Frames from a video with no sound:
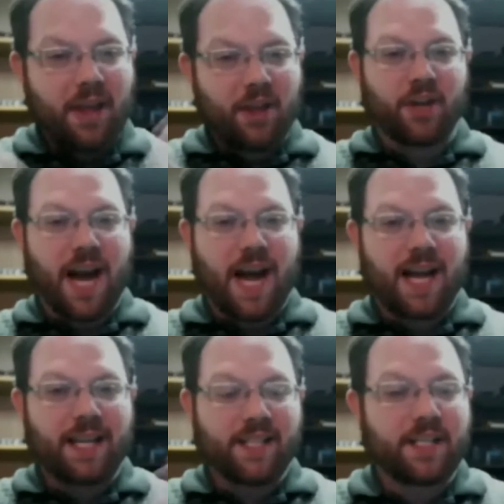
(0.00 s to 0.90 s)
Hey there,
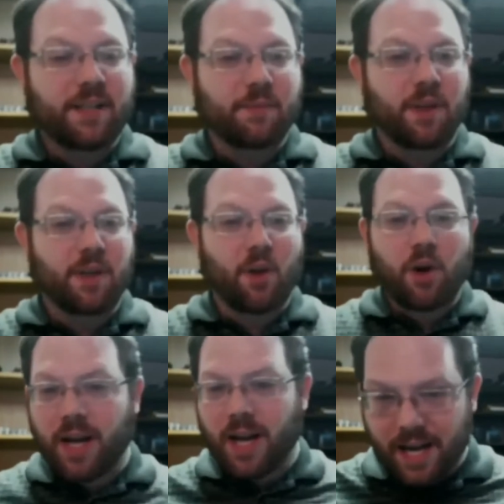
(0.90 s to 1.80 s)
guys. This is
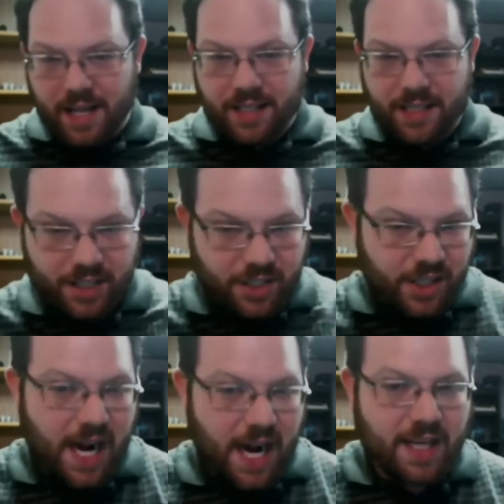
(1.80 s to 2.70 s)
Malorian, and this is
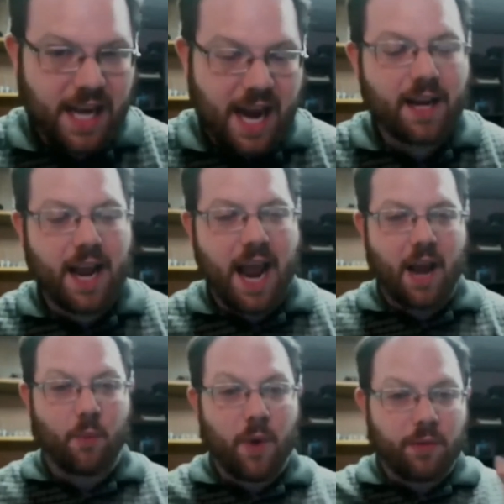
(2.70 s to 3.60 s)
Jank Tank,
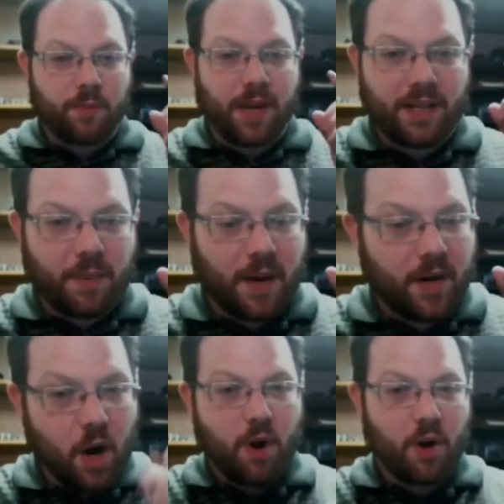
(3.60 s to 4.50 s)
and with me is my
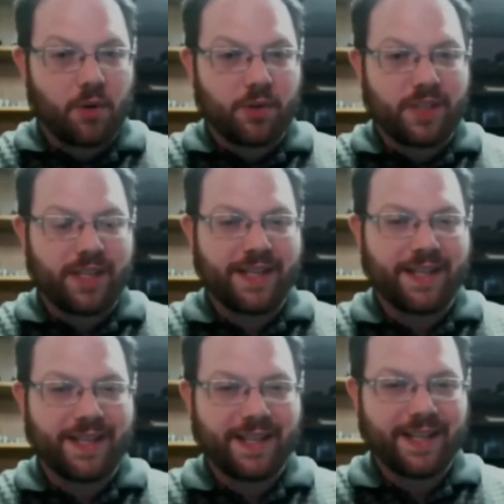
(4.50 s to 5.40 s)
co-host,
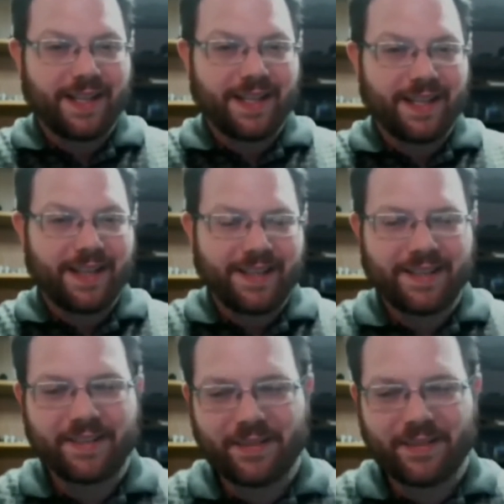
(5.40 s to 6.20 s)
Tim